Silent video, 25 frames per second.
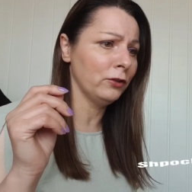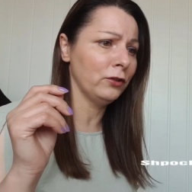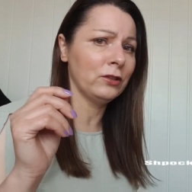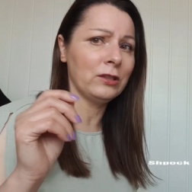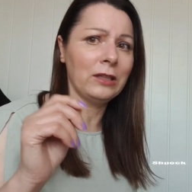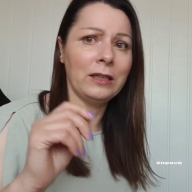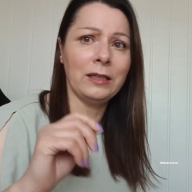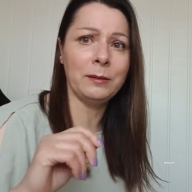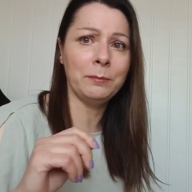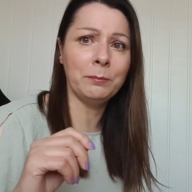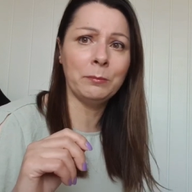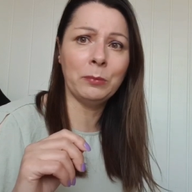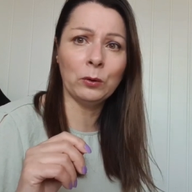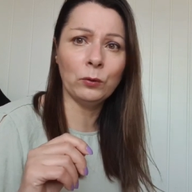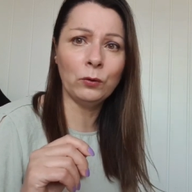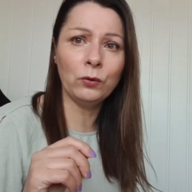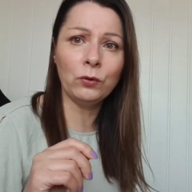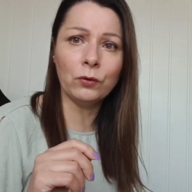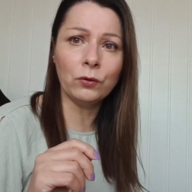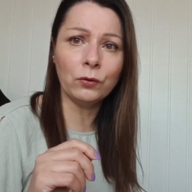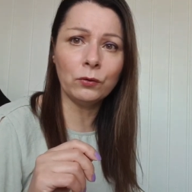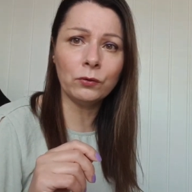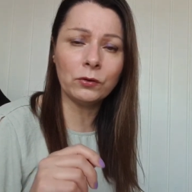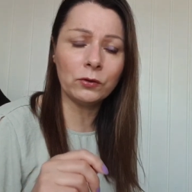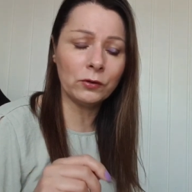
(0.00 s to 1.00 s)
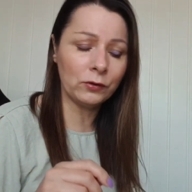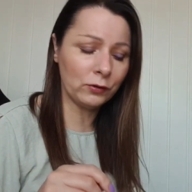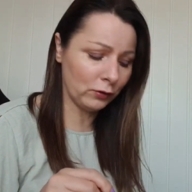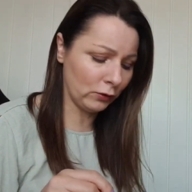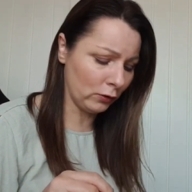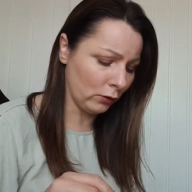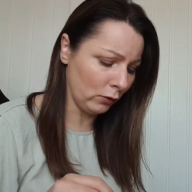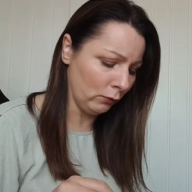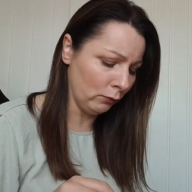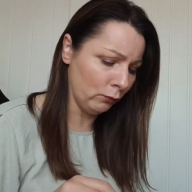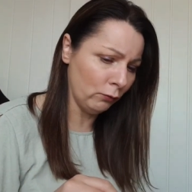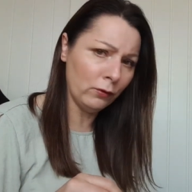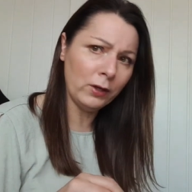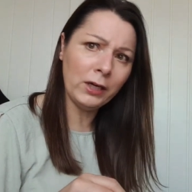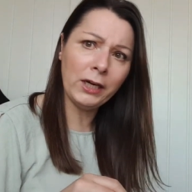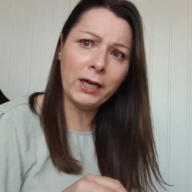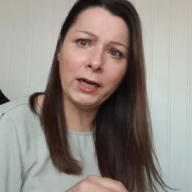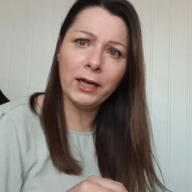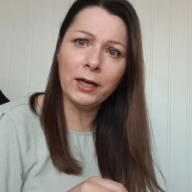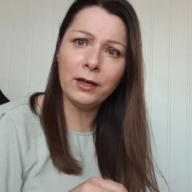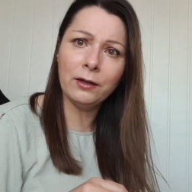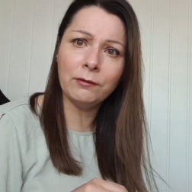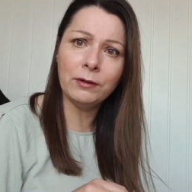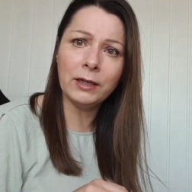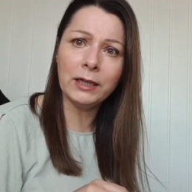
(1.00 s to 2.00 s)
just selling bundles of stuff
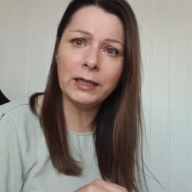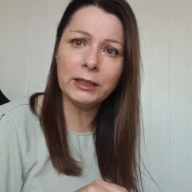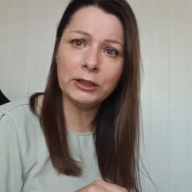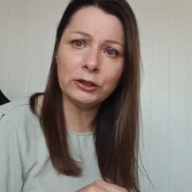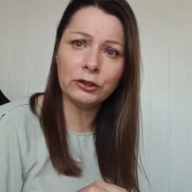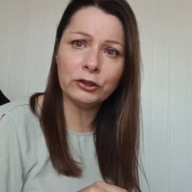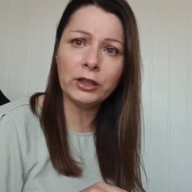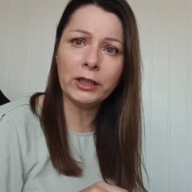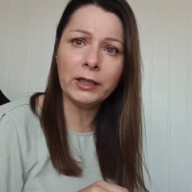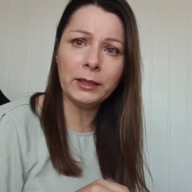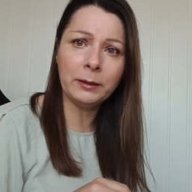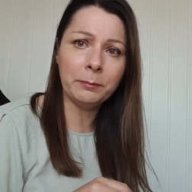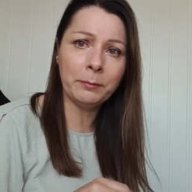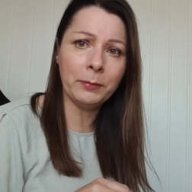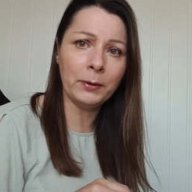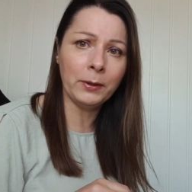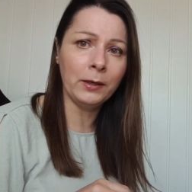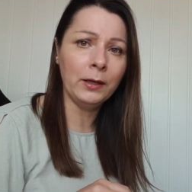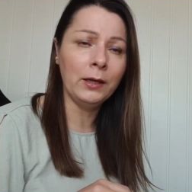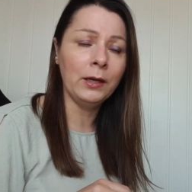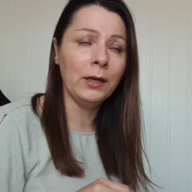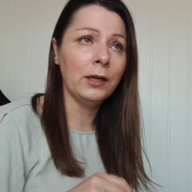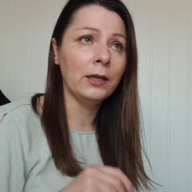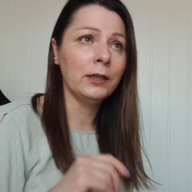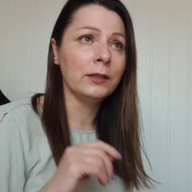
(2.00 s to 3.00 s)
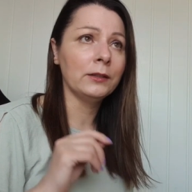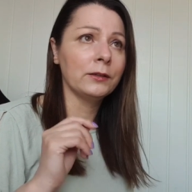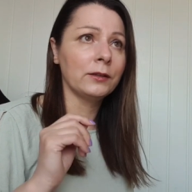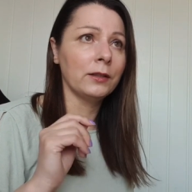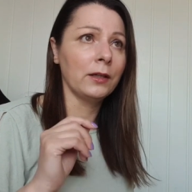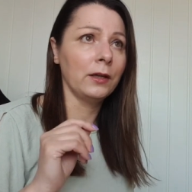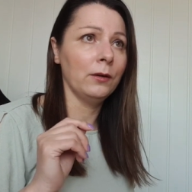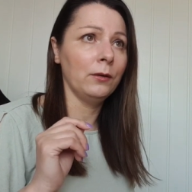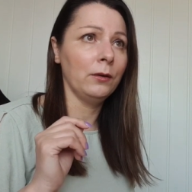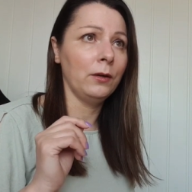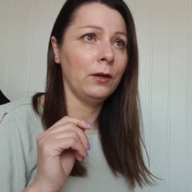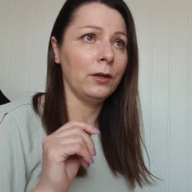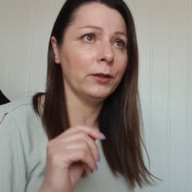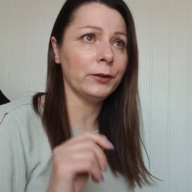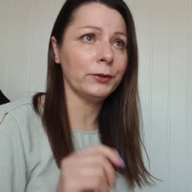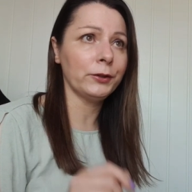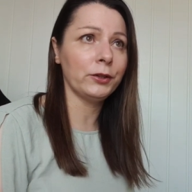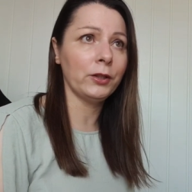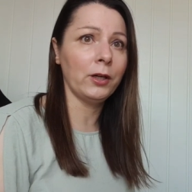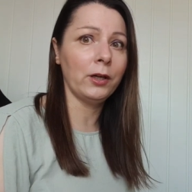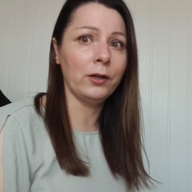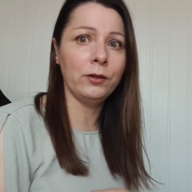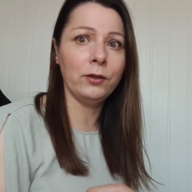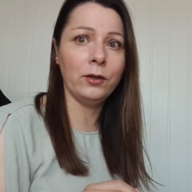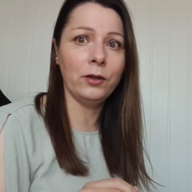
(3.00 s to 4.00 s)
really really cheap so I'll
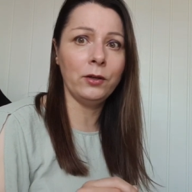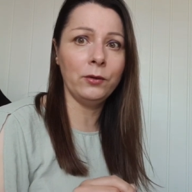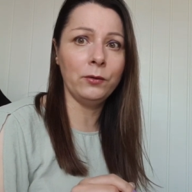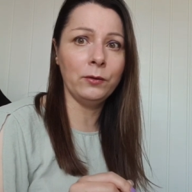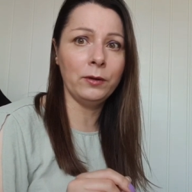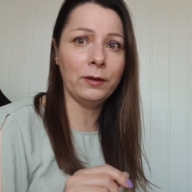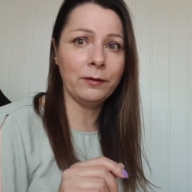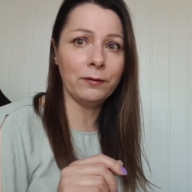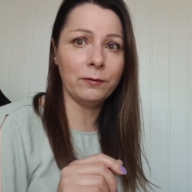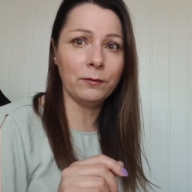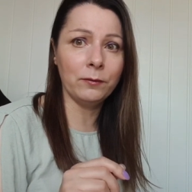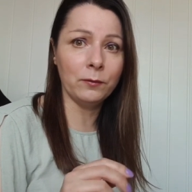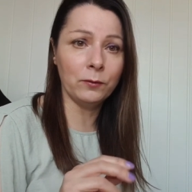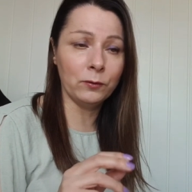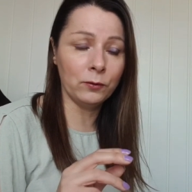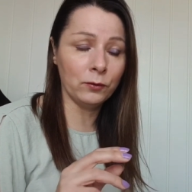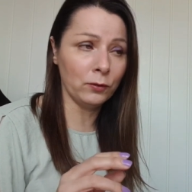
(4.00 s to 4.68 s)
show you it,